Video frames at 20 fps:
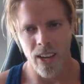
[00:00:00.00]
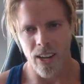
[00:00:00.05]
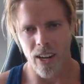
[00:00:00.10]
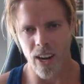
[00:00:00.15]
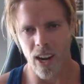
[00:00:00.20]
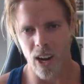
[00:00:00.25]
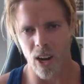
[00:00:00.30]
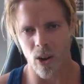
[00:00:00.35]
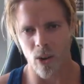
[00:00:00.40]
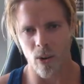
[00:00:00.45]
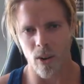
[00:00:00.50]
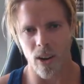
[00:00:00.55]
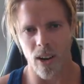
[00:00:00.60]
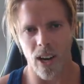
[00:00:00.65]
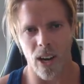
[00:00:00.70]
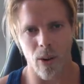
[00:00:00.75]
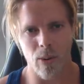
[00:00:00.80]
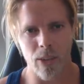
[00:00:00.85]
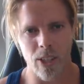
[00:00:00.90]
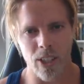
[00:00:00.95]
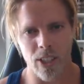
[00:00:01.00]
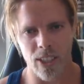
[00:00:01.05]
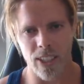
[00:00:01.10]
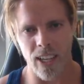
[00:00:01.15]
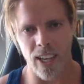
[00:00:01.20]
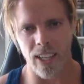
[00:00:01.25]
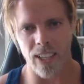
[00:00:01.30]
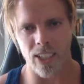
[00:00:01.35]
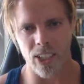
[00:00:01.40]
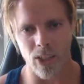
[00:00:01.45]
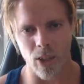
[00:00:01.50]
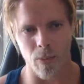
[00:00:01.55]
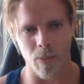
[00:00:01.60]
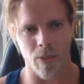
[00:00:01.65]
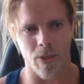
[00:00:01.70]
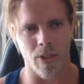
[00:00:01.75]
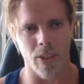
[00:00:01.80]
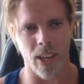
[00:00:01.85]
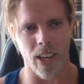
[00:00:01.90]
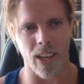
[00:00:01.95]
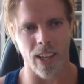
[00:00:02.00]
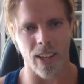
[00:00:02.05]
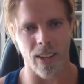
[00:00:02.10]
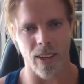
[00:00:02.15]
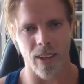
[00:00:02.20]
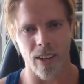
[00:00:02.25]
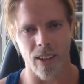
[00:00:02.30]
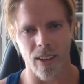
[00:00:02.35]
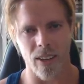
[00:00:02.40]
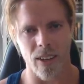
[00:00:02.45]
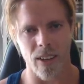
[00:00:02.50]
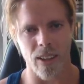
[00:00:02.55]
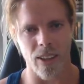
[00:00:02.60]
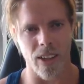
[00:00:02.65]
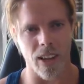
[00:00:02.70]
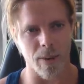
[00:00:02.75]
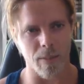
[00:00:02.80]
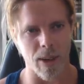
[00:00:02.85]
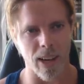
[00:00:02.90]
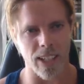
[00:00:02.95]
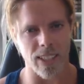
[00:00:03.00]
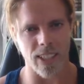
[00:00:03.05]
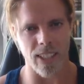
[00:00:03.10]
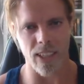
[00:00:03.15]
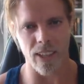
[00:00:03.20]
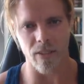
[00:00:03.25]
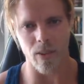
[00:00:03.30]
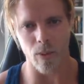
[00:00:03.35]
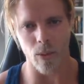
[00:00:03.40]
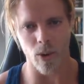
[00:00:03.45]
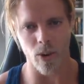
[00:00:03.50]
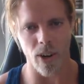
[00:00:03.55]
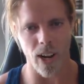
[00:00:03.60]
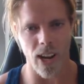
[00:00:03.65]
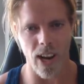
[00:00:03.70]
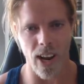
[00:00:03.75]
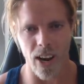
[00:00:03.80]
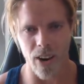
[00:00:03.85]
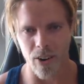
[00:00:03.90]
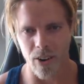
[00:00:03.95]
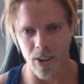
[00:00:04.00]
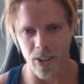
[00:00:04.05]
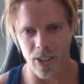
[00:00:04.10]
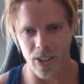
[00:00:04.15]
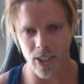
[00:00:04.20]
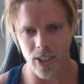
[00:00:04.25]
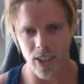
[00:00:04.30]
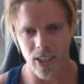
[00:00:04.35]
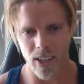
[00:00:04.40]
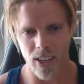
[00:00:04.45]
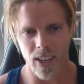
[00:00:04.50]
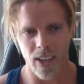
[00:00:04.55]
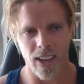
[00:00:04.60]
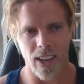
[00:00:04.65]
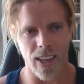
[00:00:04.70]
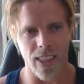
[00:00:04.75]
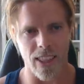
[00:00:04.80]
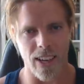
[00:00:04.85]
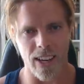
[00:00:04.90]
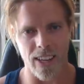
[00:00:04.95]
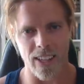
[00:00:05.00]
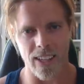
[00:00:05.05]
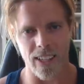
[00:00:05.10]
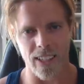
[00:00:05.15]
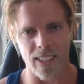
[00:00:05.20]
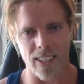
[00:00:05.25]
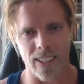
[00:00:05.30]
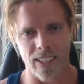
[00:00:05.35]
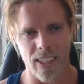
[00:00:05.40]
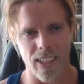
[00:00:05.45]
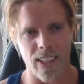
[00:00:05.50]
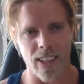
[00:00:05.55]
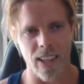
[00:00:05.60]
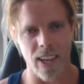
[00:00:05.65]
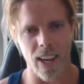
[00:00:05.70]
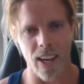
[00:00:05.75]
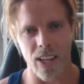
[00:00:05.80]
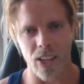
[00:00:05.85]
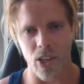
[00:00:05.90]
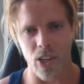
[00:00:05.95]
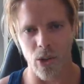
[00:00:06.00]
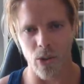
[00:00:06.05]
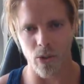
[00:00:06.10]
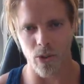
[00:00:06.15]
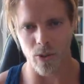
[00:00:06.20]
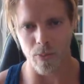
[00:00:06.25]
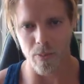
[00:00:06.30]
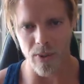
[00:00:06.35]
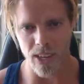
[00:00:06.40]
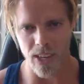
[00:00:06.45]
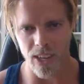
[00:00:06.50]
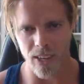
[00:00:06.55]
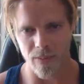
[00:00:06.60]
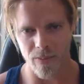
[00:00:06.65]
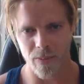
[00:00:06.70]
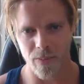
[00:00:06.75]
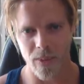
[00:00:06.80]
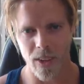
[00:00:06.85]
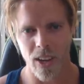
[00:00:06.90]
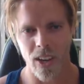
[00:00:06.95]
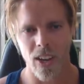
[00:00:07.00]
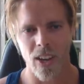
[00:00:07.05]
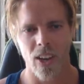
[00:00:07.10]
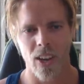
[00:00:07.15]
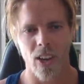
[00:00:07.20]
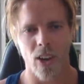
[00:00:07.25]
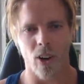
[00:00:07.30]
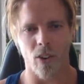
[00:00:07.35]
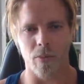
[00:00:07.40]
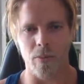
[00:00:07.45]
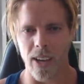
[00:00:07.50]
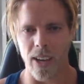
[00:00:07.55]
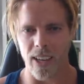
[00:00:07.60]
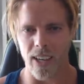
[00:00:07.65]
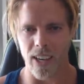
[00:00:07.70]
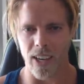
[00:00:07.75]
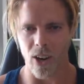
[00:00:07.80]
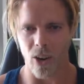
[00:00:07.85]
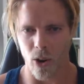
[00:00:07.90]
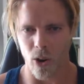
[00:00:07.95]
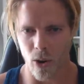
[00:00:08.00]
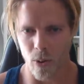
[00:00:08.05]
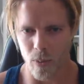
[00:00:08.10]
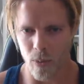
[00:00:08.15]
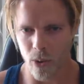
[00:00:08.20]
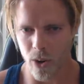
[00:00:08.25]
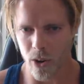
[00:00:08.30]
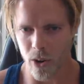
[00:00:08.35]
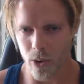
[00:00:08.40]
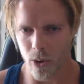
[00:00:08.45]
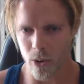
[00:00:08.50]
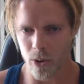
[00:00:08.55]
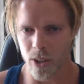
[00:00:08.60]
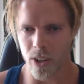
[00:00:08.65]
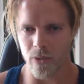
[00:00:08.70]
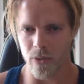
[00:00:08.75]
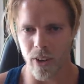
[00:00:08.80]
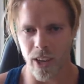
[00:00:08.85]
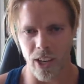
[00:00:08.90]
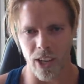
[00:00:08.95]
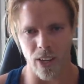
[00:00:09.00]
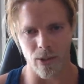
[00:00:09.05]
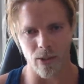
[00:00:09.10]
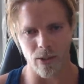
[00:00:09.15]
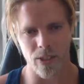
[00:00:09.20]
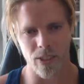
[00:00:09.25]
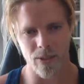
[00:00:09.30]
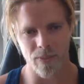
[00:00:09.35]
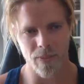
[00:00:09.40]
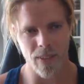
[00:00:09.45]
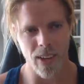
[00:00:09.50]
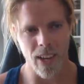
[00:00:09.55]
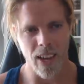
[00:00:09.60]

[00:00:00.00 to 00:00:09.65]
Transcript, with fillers: Now, I will just say something that makes it even more hilarious and that is they accuse me of making homoerotic videos.